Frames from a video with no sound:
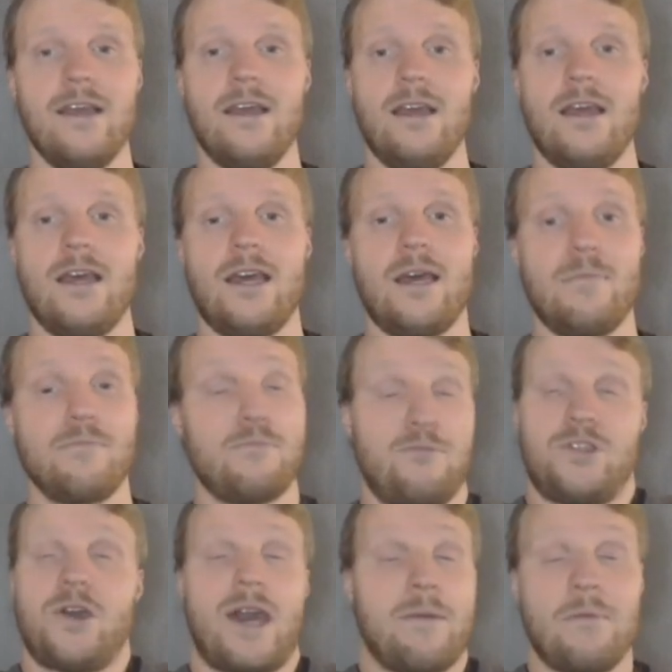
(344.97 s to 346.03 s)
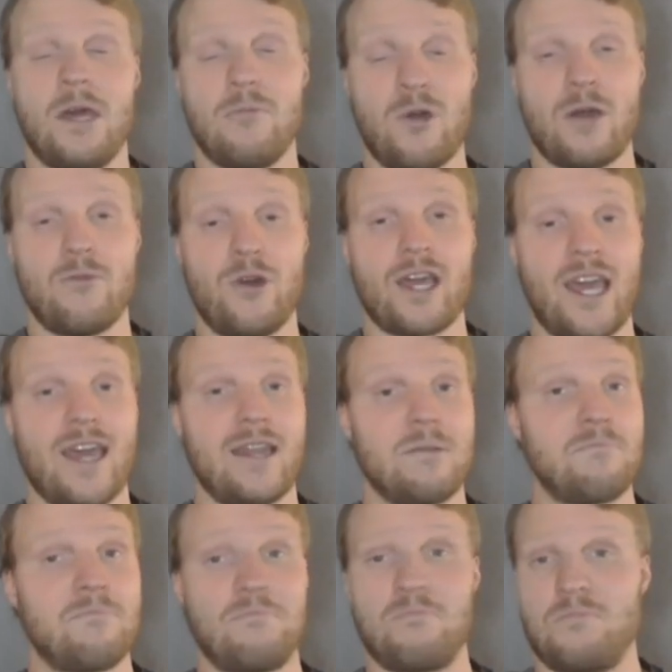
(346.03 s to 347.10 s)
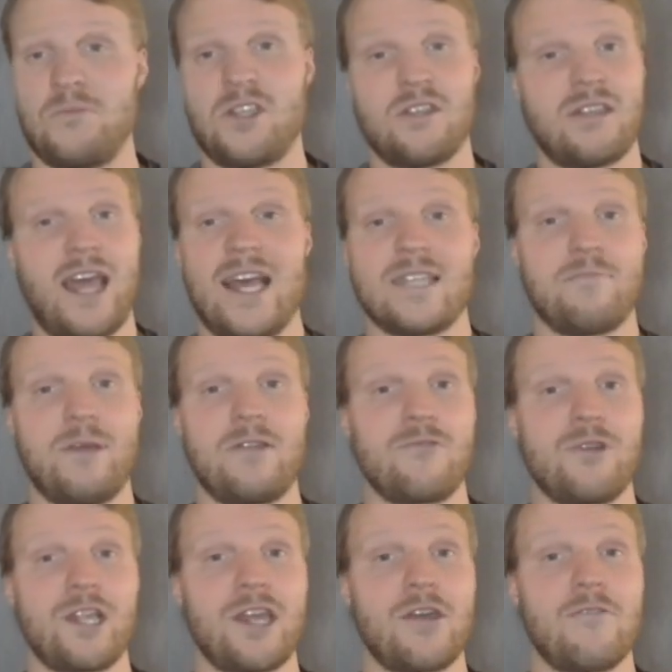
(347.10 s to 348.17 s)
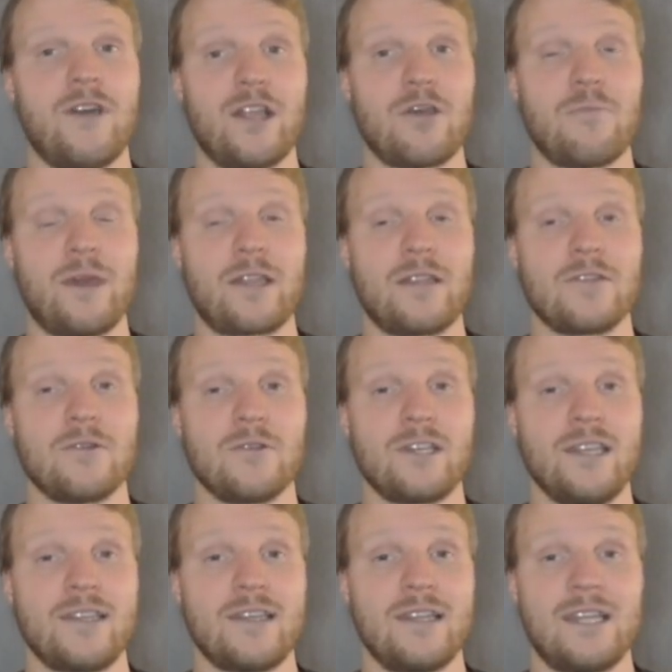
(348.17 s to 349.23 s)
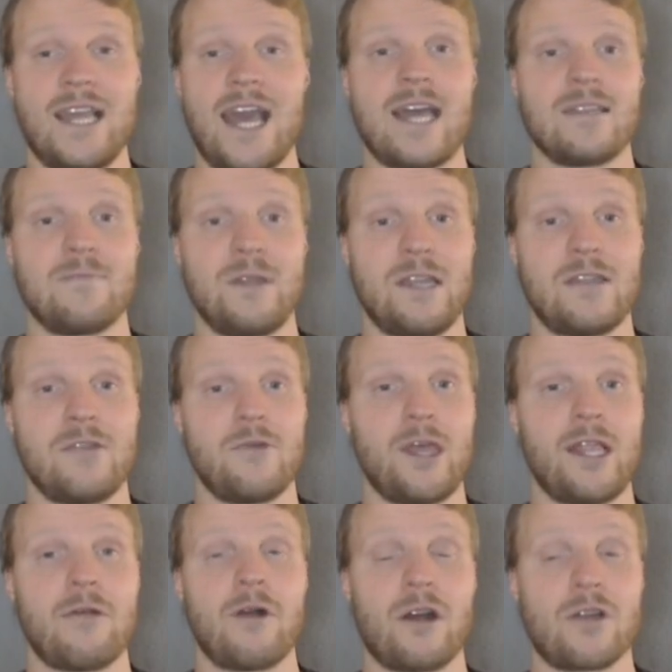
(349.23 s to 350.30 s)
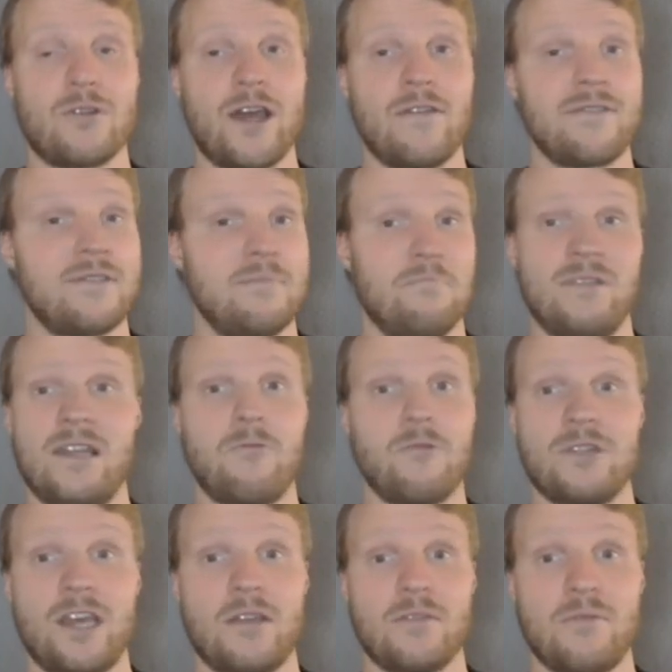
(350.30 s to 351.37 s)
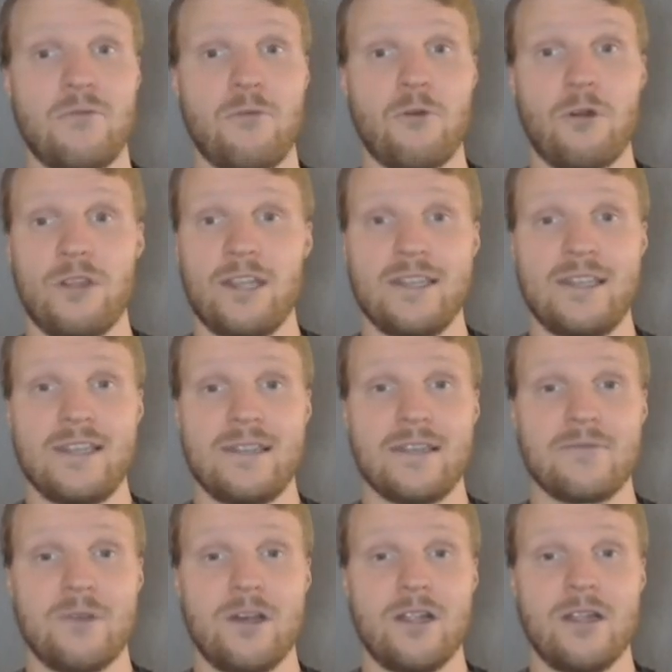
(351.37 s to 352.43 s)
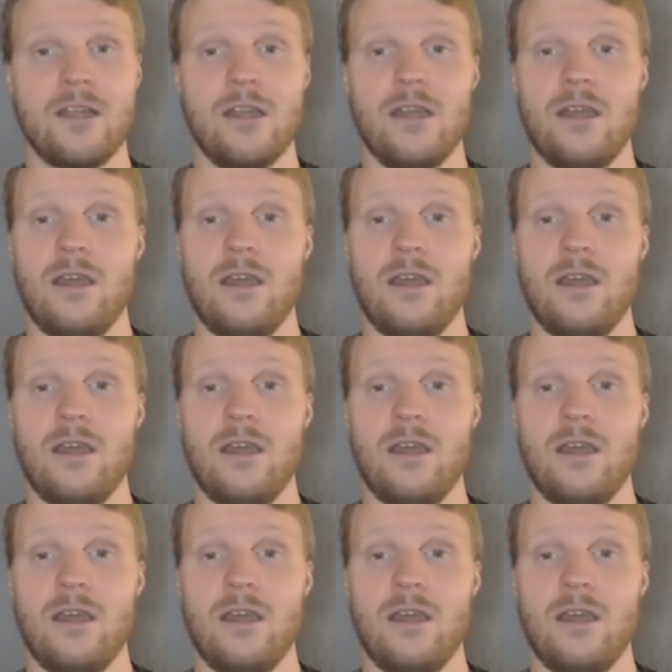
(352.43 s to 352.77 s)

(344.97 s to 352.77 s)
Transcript: Mbeumo again just has been a really good value pick this whole season. He has been in the weekly wildcard draft several times before this season as well.